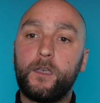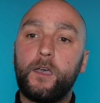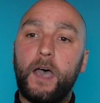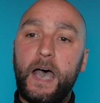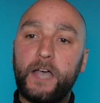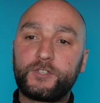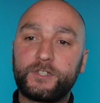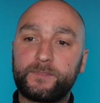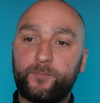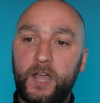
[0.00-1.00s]

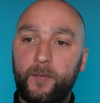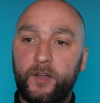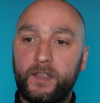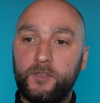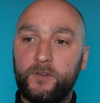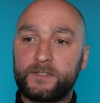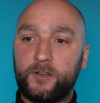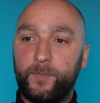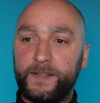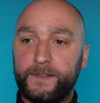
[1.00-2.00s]
Archer's primary US
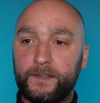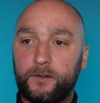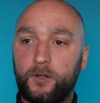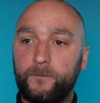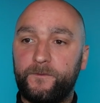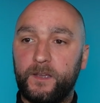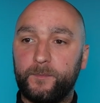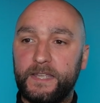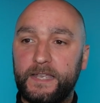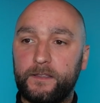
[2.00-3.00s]
competitor confirmed
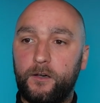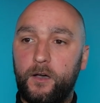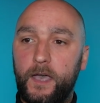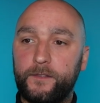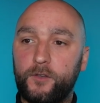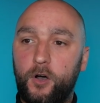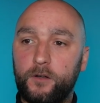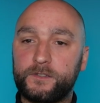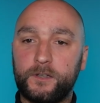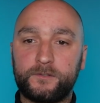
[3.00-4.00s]
it had
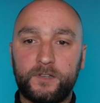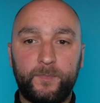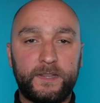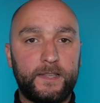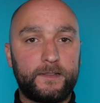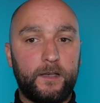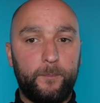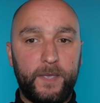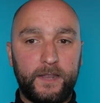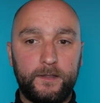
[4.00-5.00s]
also submitted a
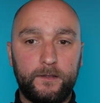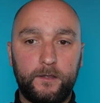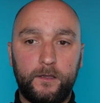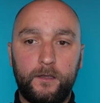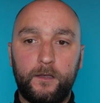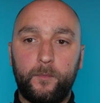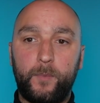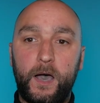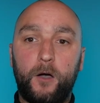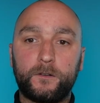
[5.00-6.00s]
bid.
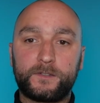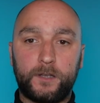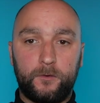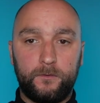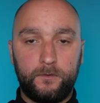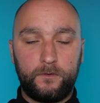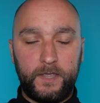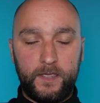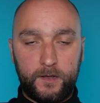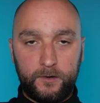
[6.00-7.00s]
But also
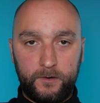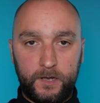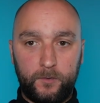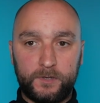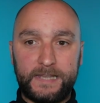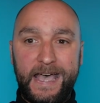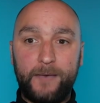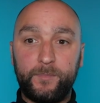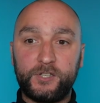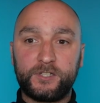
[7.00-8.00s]
included was
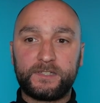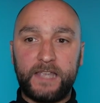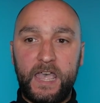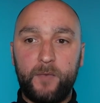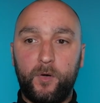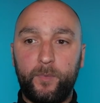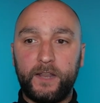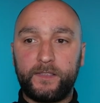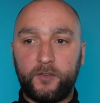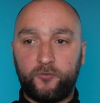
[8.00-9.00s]
Ambitious Air
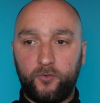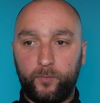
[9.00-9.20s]
Mobility Group,